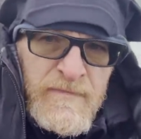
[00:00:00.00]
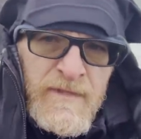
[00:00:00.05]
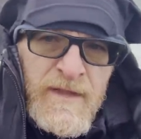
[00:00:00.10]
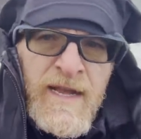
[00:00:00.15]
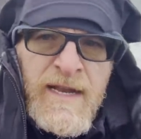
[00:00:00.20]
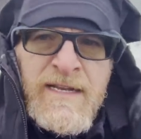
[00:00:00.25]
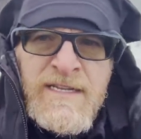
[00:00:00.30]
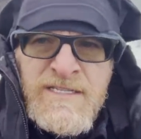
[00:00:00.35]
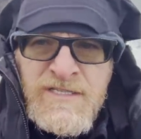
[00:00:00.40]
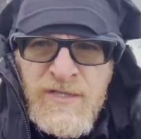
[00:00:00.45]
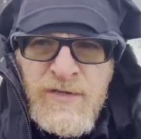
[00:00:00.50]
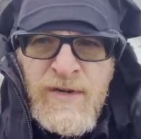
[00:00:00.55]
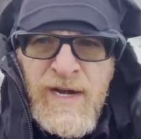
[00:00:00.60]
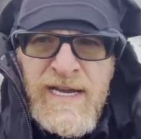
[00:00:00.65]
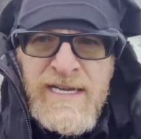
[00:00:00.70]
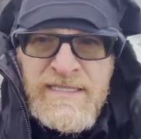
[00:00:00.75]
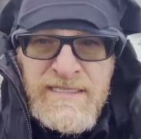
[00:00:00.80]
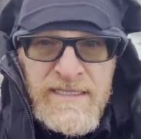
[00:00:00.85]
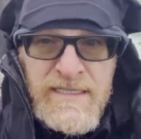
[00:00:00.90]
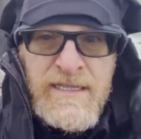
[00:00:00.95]
And it's
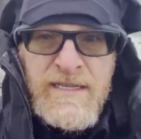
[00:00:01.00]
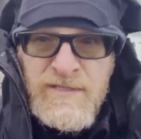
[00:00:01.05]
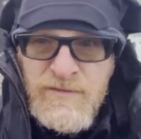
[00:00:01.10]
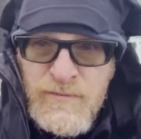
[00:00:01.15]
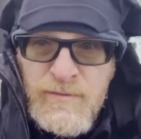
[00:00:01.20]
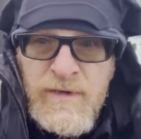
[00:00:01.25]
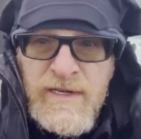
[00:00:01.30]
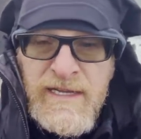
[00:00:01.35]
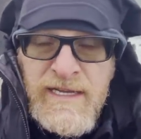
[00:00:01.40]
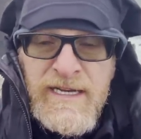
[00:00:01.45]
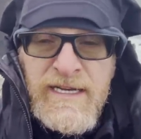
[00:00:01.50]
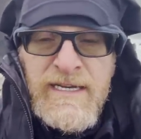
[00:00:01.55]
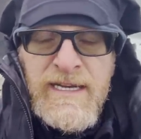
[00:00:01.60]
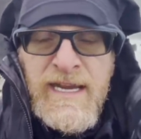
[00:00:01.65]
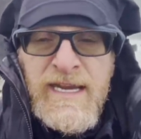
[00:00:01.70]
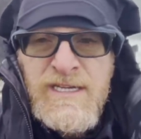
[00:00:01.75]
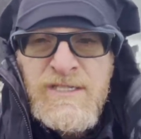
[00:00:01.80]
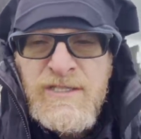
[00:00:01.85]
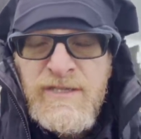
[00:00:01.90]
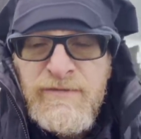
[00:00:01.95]
creating this really
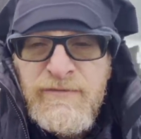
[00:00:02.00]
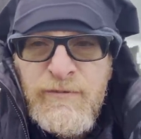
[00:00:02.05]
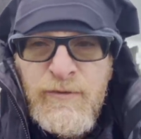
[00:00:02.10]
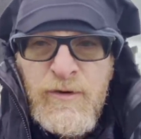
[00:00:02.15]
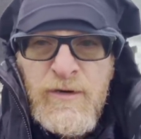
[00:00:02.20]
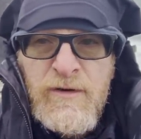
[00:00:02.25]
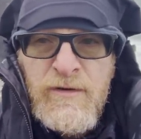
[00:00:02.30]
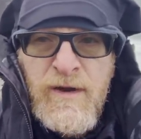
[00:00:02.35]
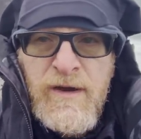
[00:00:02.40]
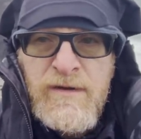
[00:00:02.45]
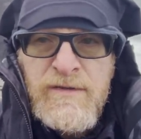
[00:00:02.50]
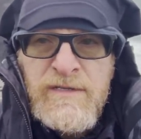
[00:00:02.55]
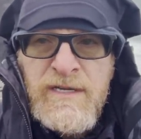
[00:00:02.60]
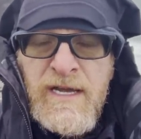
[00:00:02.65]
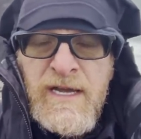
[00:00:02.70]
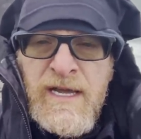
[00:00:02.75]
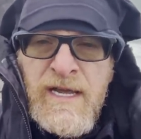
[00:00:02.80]
engaging foreground.